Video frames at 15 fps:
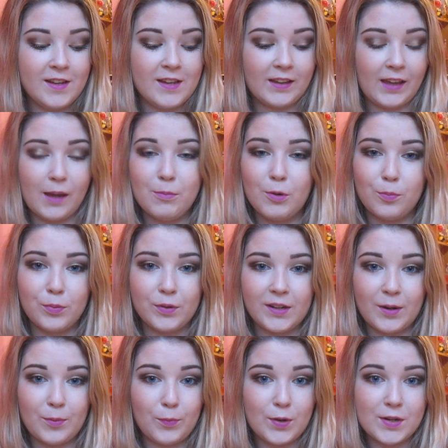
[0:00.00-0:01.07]
came up with
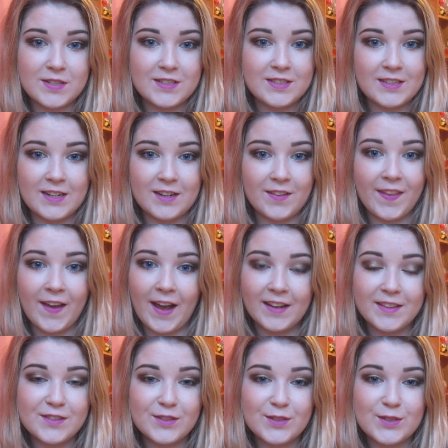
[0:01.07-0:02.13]
and wanted to hear the
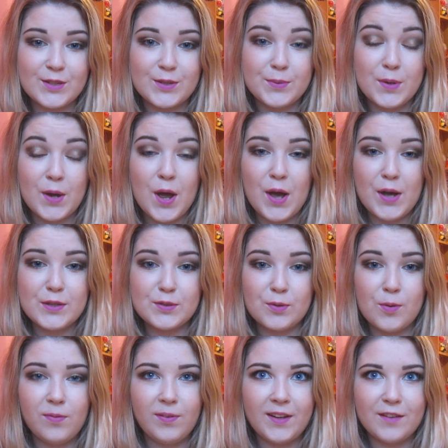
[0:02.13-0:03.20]
answers to. So
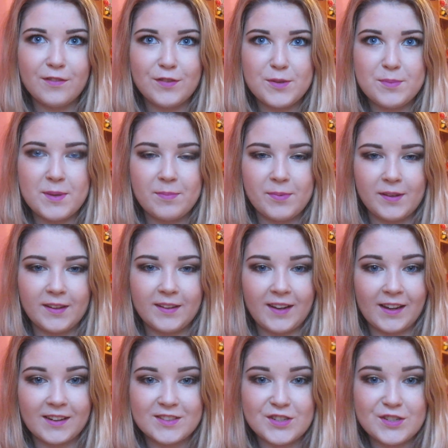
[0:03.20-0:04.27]
hopefully a few people like
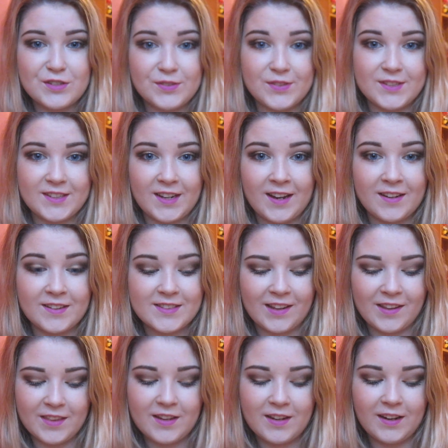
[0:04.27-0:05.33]
actually do the tag, because I
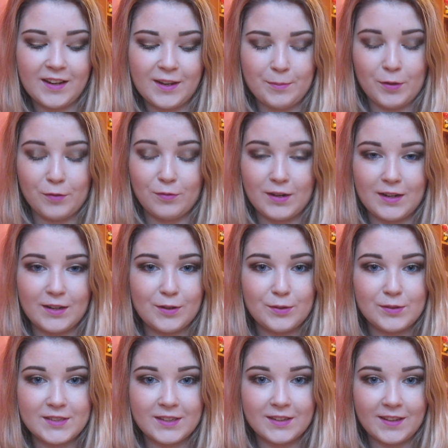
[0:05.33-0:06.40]
think like it'd be really
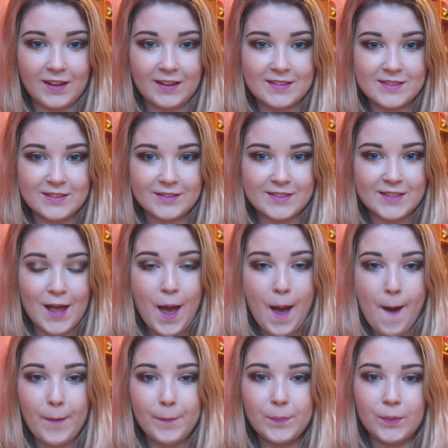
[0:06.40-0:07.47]
cool to hear the answers.
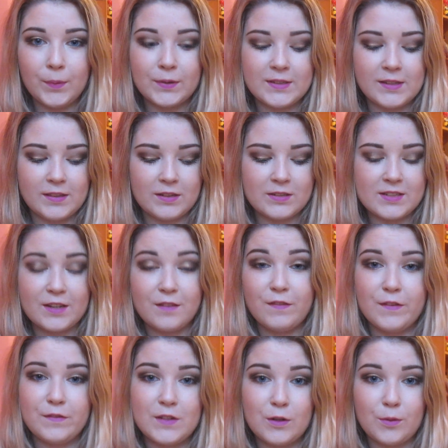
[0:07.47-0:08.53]
But there's like
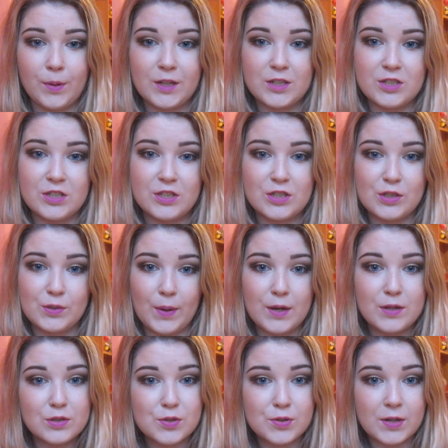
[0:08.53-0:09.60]
15 questions, so
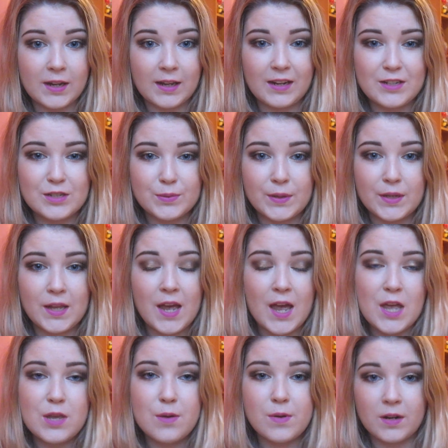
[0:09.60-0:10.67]
I'm just going to get into it.
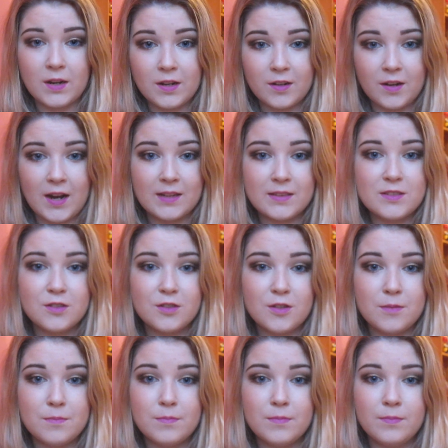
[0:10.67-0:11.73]
You can either answer
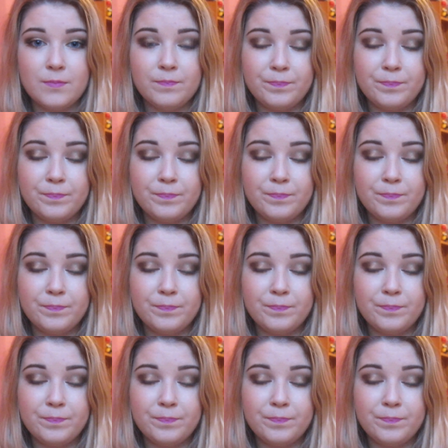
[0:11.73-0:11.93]
them